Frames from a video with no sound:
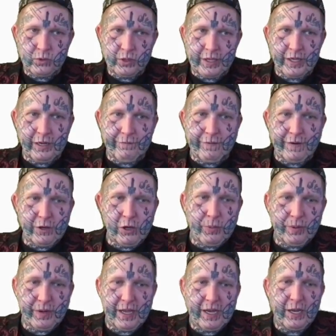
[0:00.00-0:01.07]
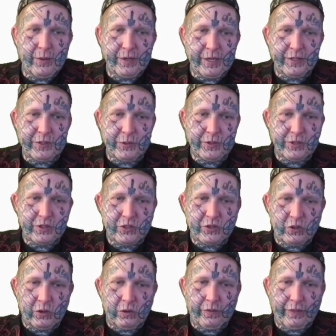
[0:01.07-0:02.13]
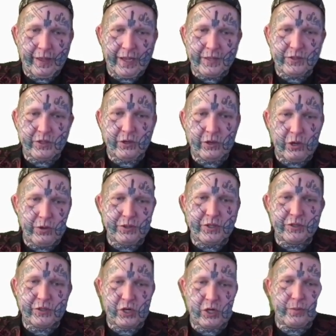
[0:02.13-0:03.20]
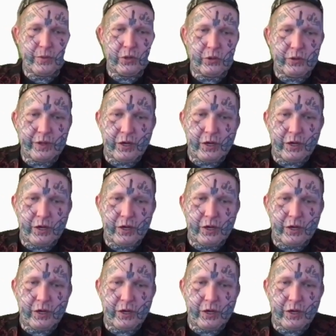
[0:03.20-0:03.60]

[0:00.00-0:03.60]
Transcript: cannot find OpenAI, we need to install that. So go into terminal and